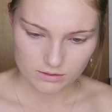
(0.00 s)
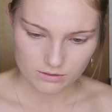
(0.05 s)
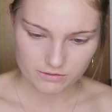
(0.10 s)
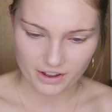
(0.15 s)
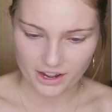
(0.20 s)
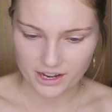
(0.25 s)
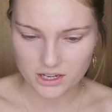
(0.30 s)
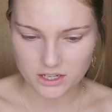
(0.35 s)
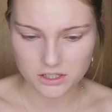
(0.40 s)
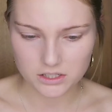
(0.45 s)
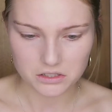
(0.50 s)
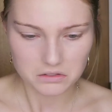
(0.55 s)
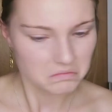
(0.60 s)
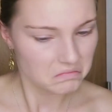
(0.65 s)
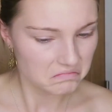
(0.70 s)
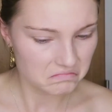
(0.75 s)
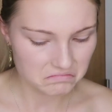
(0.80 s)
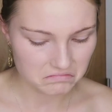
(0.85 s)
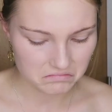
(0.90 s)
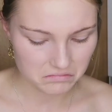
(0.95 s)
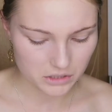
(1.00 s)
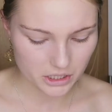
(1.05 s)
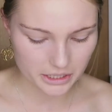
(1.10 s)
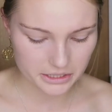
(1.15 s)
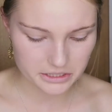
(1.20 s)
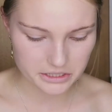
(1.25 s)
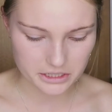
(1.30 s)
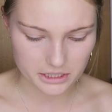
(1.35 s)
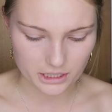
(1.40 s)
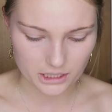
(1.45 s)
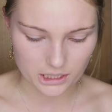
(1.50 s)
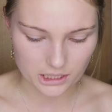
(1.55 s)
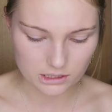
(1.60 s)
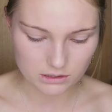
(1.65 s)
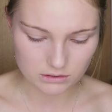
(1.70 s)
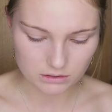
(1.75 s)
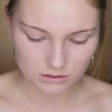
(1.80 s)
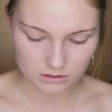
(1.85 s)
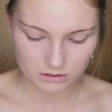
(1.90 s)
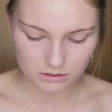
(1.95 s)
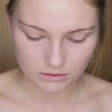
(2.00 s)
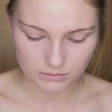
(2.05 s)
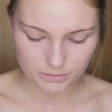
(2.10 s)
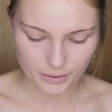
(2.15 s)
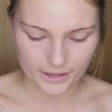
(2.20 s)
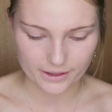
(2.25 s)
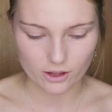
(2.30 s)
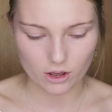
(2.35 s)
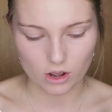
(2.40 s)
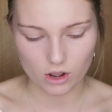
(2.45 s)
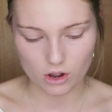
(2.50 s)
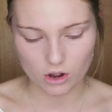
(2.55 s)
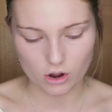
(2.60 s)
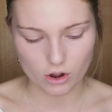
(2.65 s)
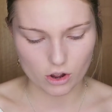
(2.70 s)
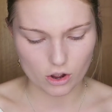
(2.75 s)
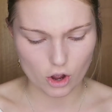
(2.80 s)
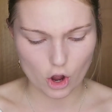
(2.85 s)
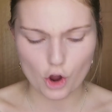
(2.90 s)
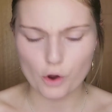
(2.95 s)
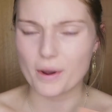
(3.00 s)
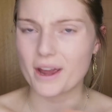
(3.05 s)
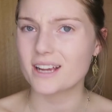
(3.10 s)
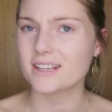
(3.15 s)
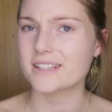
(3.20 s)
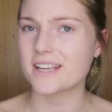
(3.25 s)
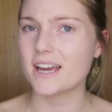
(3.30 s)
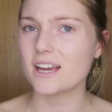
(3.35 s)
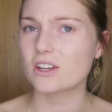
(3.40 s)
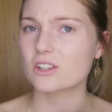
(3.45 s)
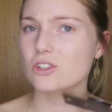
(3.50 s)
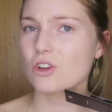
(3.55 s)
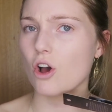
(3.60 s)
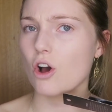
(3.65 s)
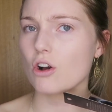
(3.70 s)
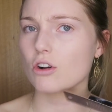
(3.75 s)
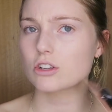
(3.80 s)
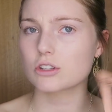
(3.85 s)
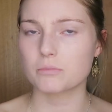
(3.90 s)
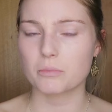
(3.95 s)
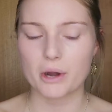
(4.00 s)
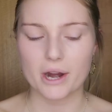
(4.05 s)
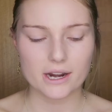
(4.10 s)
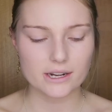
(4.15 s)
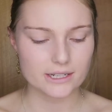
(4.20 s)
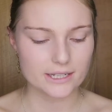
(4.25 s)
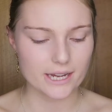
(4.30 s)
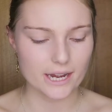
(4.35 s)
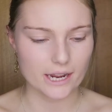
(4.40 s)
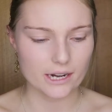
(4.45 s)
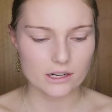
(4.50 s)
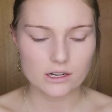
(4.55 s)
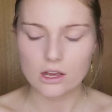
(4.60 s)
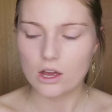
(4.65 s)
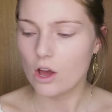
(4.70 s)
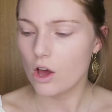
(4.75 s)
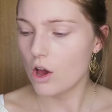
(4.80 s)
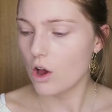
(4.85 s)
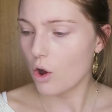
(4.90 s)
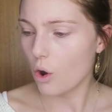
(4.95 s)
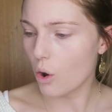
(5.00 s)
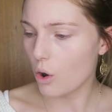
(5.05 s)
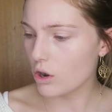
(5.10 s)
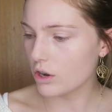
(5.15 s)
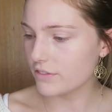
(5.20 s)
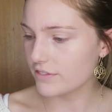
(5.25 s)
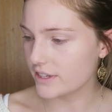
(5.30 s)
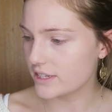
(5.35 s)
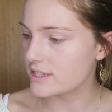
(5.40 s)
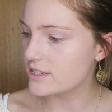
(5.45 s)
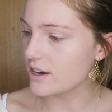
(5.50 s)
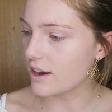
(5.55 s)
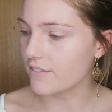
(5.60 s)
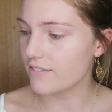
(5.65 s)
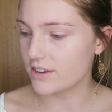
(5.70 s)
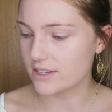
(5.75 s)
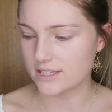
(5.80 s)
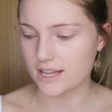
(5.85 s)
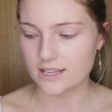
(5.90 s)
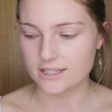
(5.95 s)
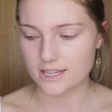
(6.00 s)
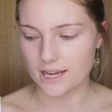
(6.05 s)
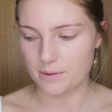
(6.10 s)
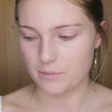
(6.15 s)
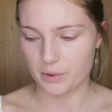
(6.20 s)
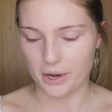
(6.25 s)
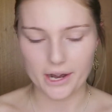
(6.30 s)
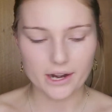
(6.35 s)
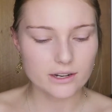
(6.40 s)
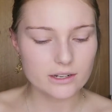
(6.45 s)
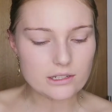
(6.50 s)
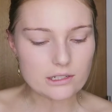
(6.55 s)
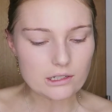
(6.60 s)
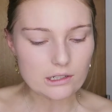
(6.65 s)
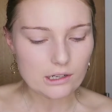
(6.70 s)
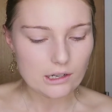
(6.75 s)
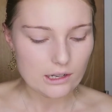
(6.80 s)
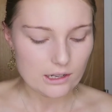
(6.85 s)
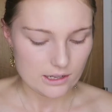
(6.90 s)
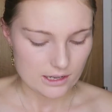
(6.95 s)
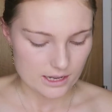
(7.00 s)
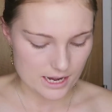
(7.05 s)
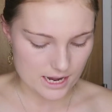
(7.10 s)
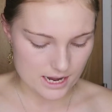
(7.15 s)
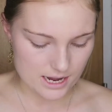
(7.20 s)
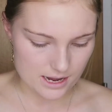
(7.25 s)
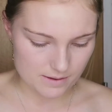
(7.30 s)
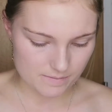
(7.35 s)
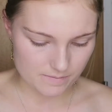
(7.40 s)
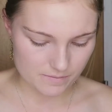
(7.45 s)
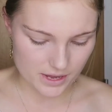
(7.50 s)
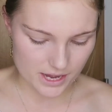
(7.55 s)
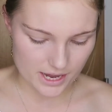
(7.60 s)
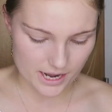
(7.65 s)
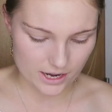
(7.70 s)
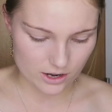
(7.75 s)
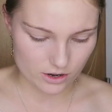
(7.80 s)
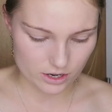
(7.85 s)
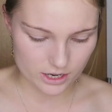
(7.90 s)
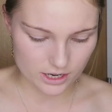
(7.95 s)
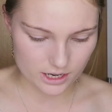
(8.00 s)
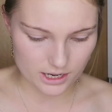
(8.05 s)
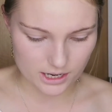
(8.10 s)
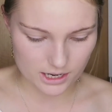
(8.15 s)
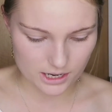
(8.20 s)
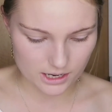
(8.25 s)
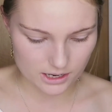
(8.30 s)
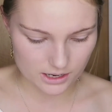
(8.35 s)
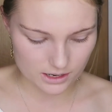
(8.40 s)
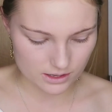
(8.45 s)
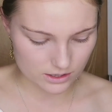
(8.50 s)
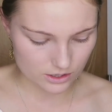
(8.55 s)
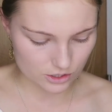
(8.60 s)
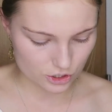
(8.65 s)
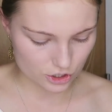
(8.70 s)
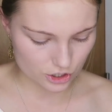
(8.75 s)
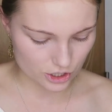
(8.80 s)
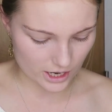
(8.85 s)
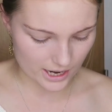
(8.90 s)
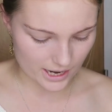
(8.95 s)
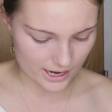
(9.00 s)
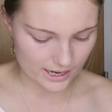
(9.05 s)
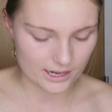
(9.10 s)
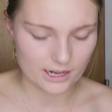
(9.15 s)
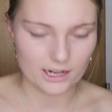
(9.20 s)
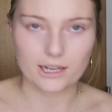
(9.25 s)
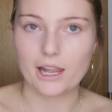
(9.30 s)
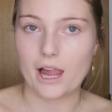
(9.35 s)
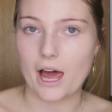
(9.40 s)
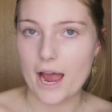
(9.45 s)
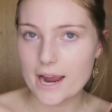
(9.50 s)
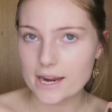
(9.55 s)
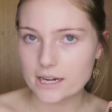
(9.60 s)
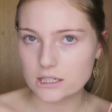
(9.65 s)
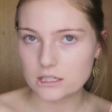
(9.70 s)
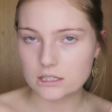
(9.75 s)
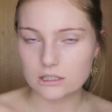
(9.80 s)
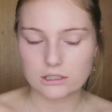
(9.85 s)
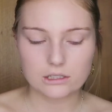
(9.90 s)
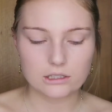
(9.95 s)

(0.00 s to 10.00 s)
Face concealer by the OXX, Ox brand again. All of this stuff is that same brand. And I got it in the shade Light.